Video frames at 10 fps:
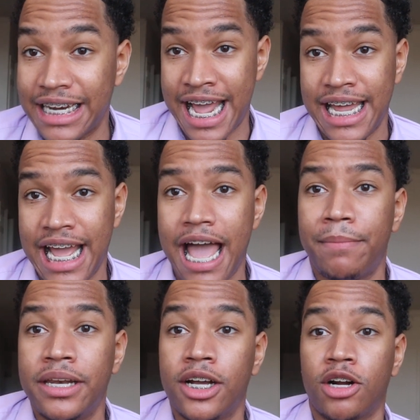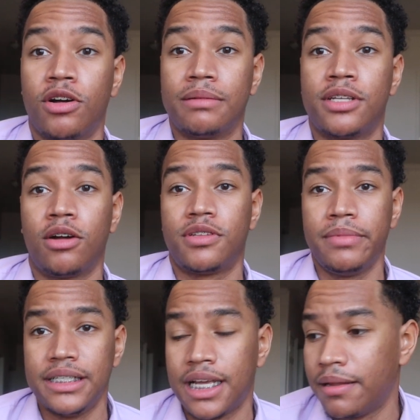I done had that happen. The girl come talk to
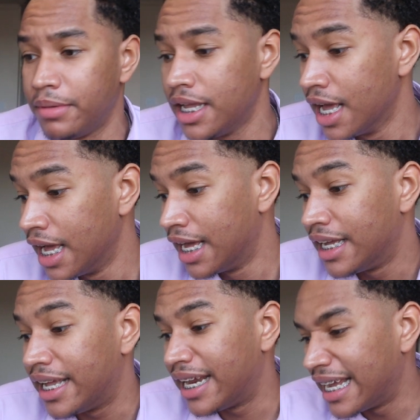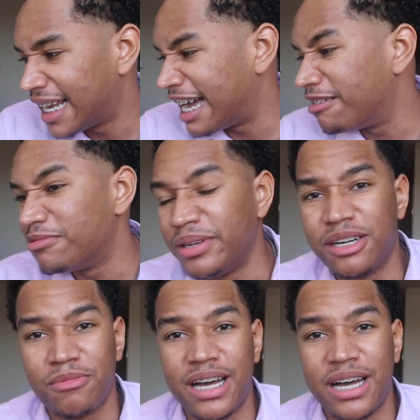me, telling me, yeah, that guy weird.